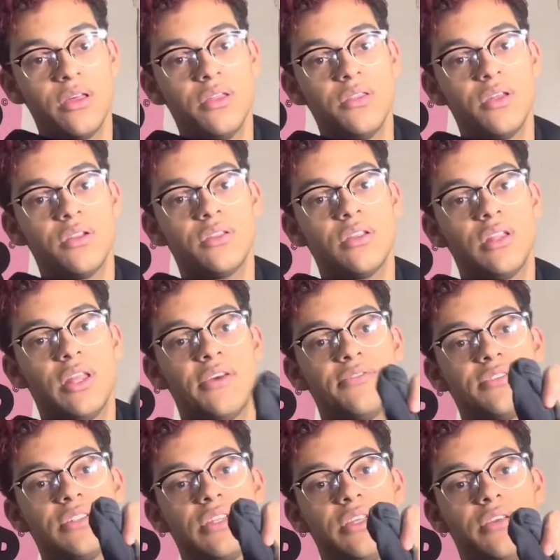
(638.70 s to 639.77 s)
on the left
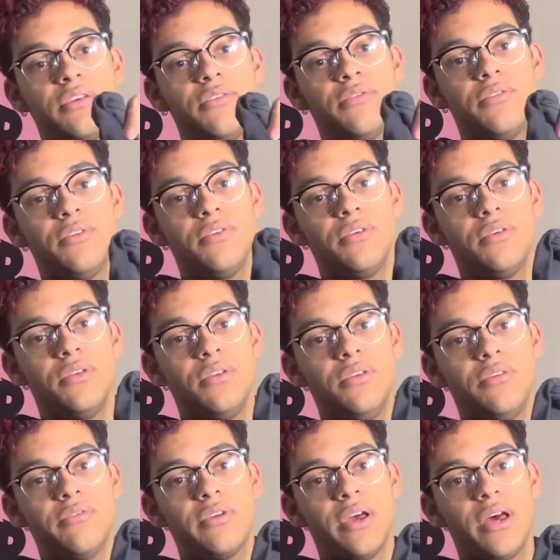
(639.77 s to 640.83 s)
sleeve,
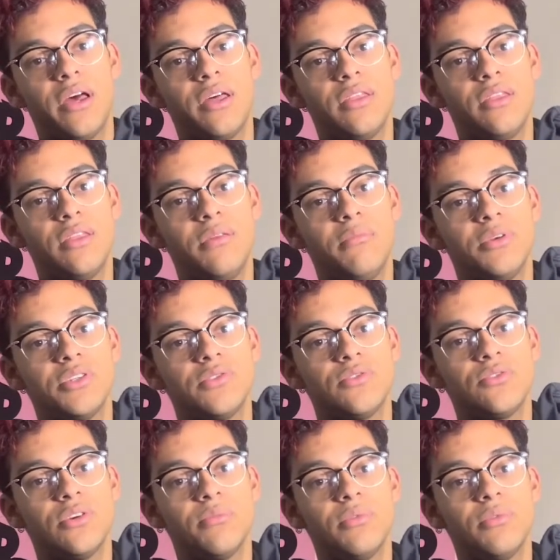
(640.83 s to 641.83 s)
you've got the MSFTSrep